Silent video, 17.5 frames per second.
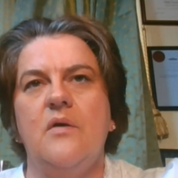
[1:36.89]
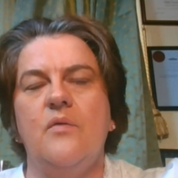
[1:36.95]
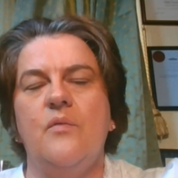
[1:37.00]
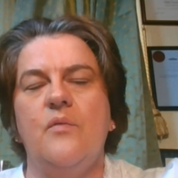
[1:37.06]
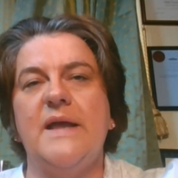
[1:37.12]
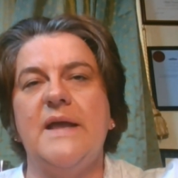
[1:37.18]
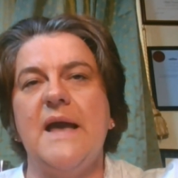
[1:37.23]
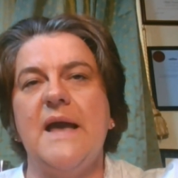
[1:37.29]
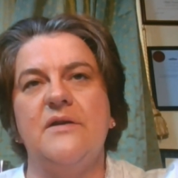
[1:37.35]

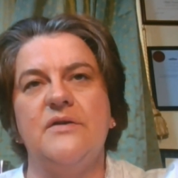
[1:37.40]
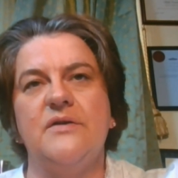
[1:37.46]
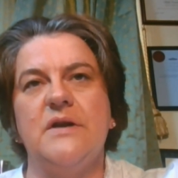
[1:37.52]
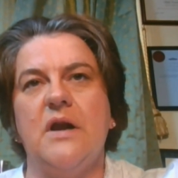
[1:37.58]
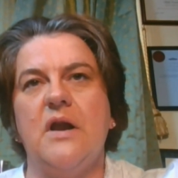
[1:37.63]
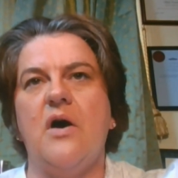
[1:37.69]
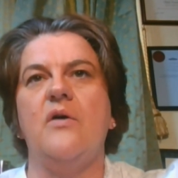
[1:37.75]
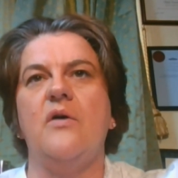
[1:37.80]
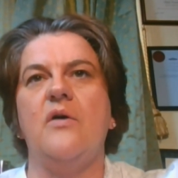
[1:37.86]
We cannot
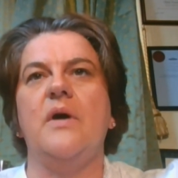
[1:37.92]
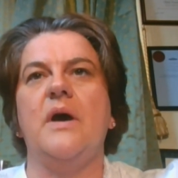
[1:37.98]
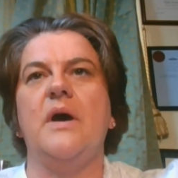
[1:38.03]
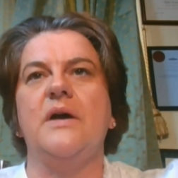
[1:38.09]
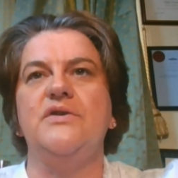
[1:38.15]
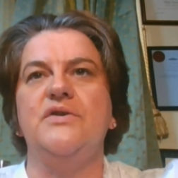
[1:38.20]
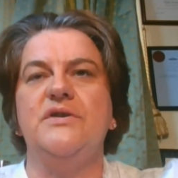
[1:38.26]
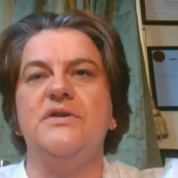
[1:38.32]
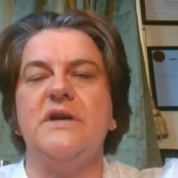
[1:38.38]
allow a
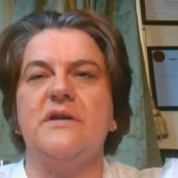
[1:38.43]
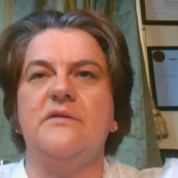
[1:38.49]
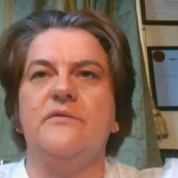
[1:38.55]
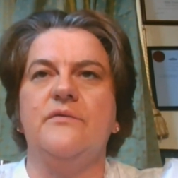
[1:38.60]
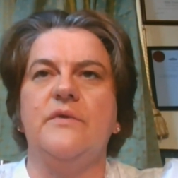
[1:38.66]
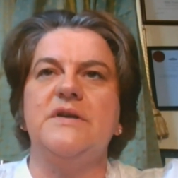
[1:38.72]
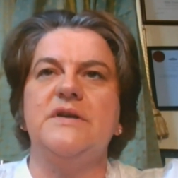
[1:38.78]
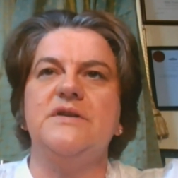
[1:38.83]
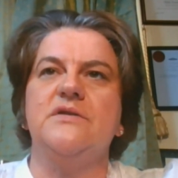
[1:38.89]
new
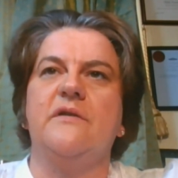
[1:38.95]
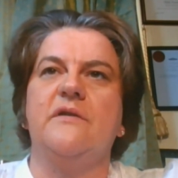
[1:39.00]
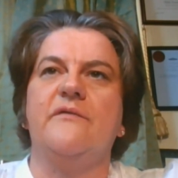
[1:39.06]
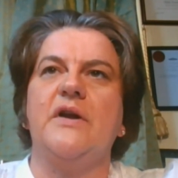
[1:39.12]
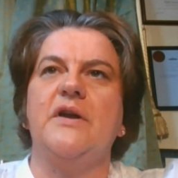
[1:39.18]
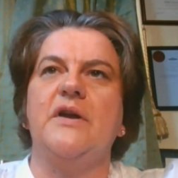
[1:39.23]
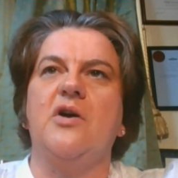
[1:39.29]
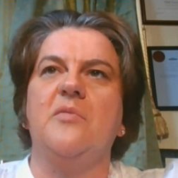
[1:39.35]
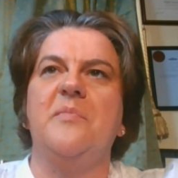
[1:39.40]
generation of our
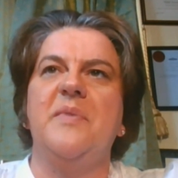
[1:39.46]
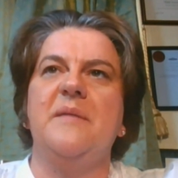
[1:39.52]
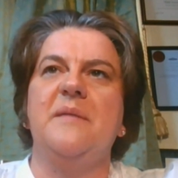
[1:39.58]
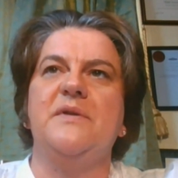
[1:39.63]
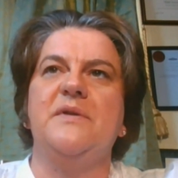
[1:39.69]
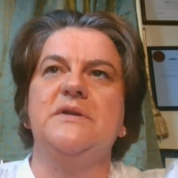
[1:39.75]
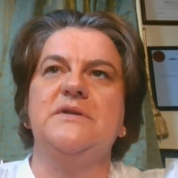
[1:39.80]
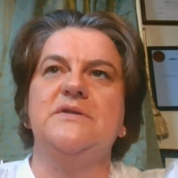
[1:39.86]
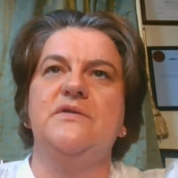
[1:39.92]
young
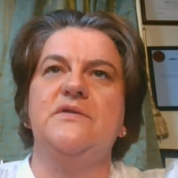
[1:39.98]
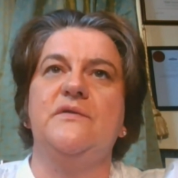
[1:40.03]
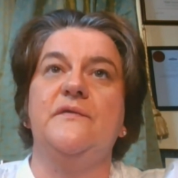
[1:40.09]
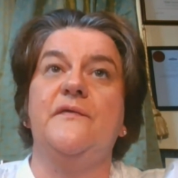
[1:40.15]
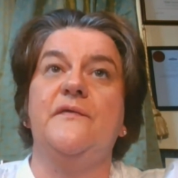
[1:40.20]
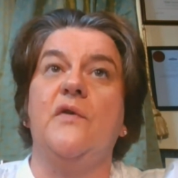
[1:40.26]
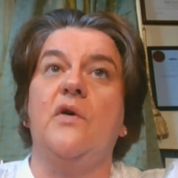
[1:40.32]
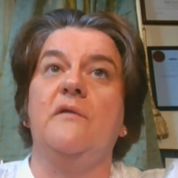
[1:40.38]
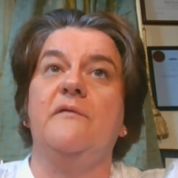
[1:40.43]
people to
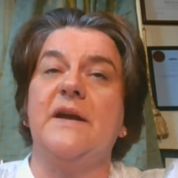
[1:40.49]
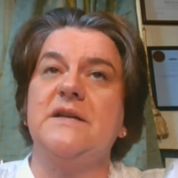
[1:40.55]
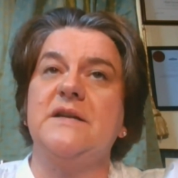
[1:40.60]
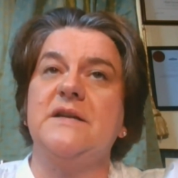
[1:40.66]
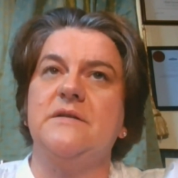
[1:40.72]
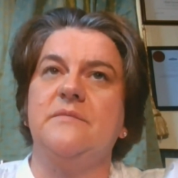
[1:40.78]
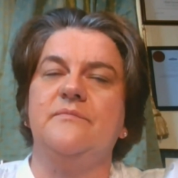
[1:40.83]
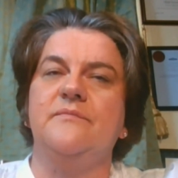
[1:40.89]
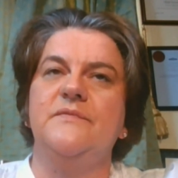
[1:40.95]
fall
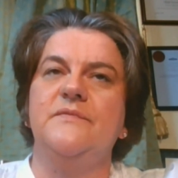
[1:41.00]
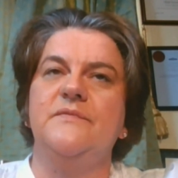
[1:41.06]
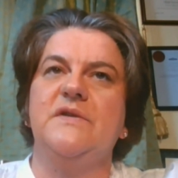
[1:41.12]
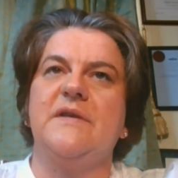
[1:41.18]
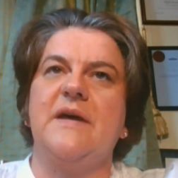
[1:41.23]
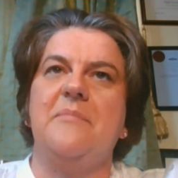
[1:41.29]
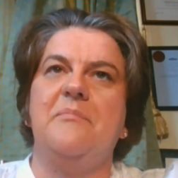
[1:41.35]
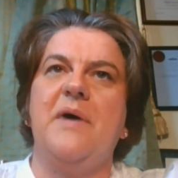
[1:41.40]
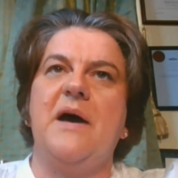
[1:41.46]
victim to
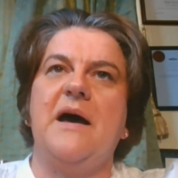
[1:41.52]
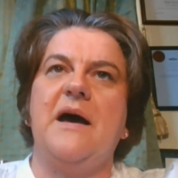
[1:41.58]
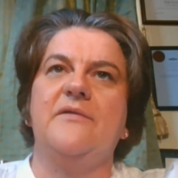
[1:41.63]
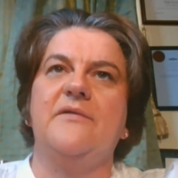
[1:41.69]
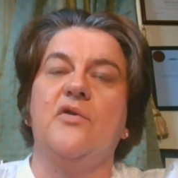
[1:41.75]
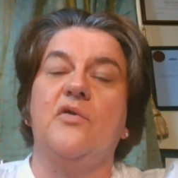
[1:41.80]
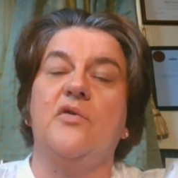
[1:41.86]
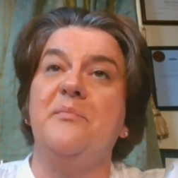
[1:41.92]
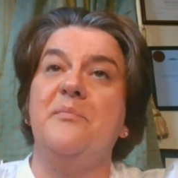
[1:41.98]
that path
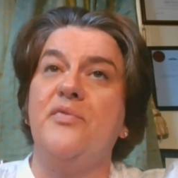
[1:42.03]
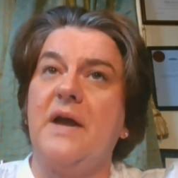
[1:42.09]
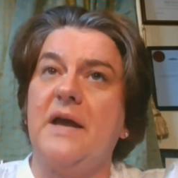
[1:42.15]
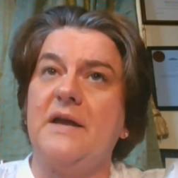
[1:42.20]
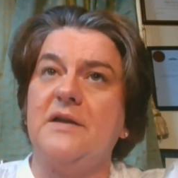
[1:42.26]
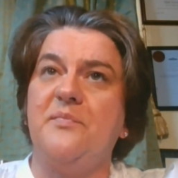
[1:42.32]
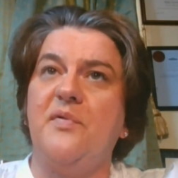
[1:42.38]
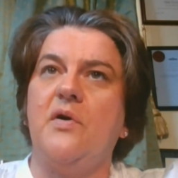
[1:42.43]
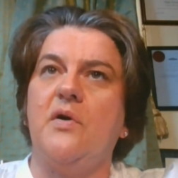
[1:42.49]
or be
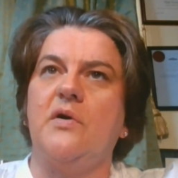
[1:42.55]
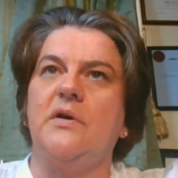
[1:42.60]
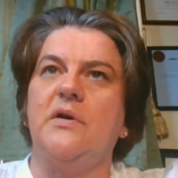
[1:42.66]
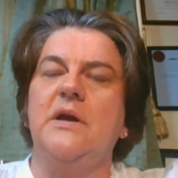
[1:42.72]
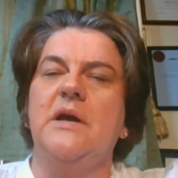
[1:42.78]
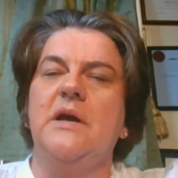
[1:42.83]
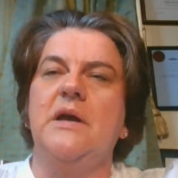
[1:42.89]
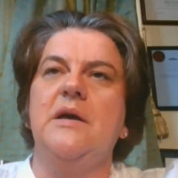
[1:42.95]
preyed upon